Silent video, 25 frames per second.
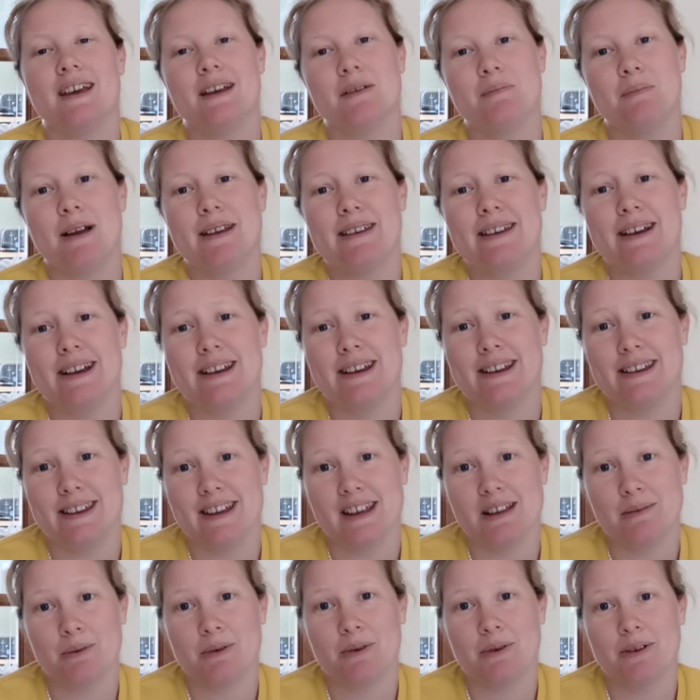My dining
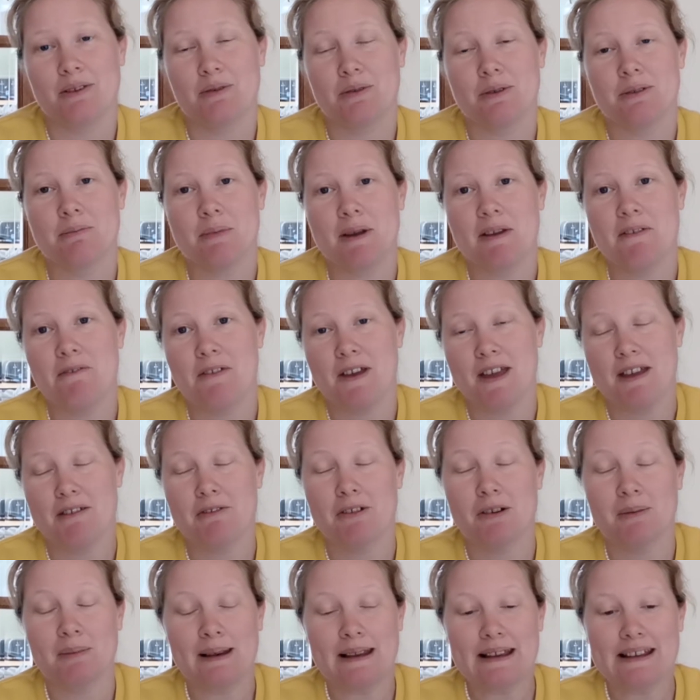table is one of my
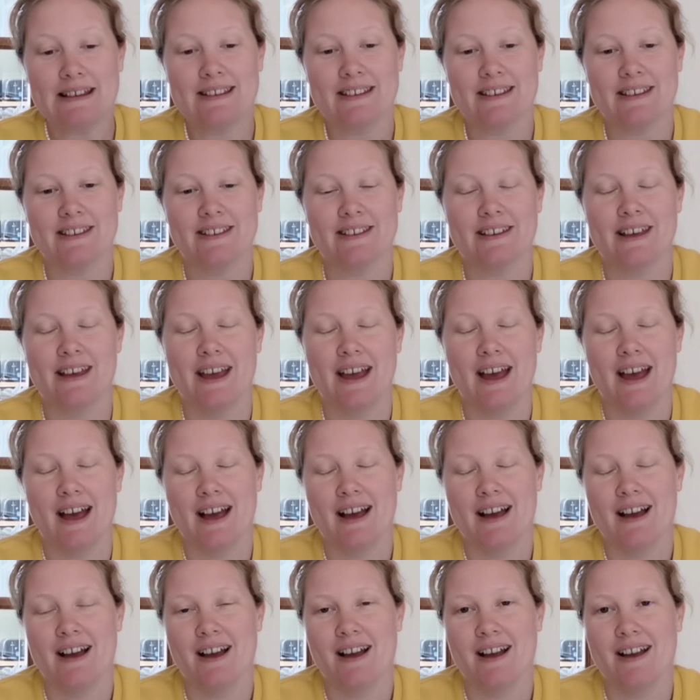favourite places.
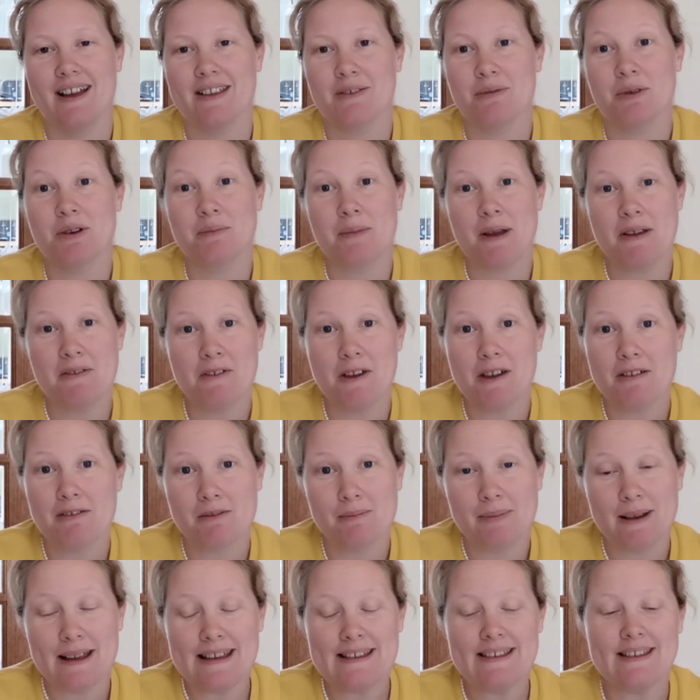It's one of my favourite
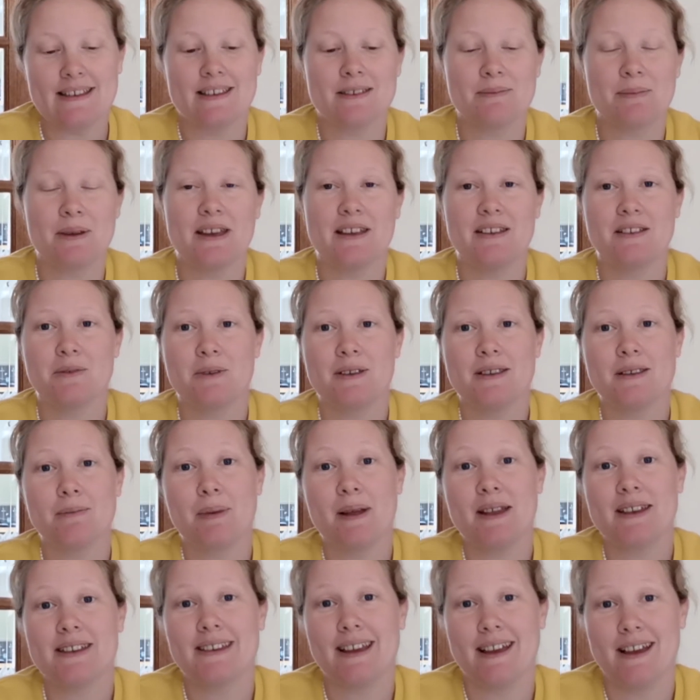places because we
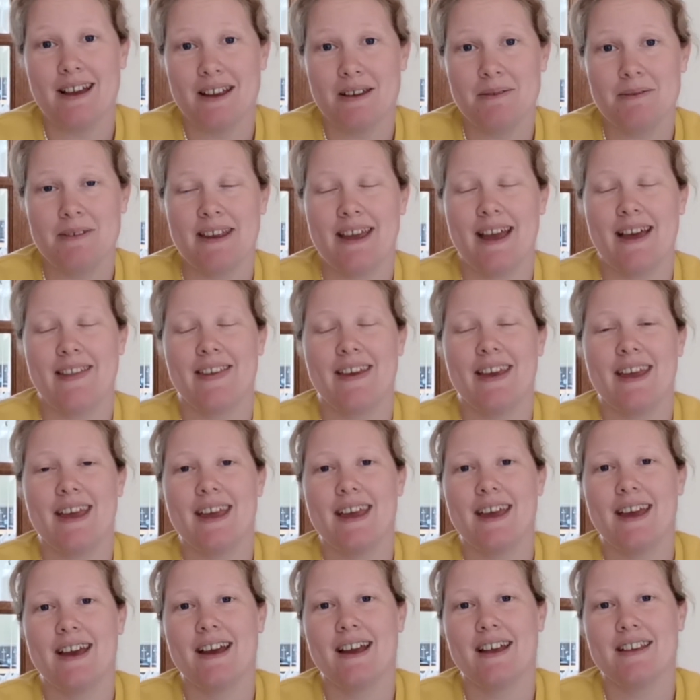spend time together
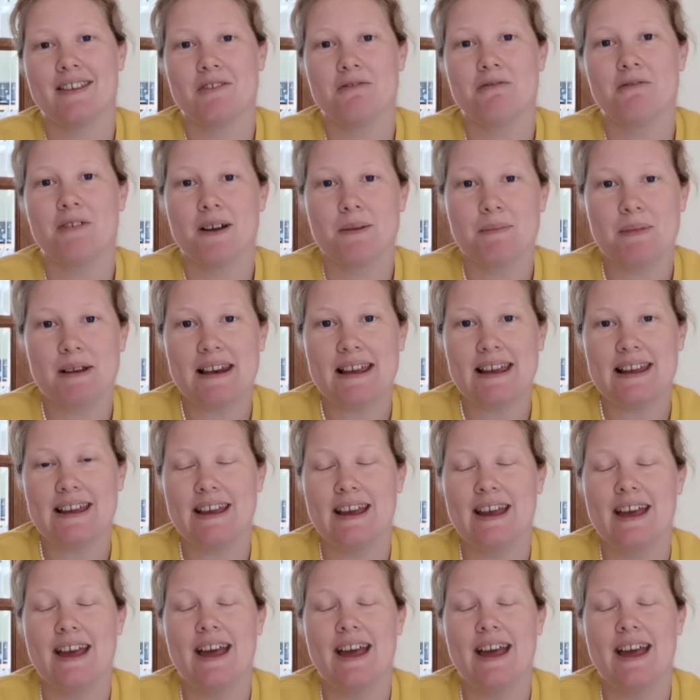here as a family.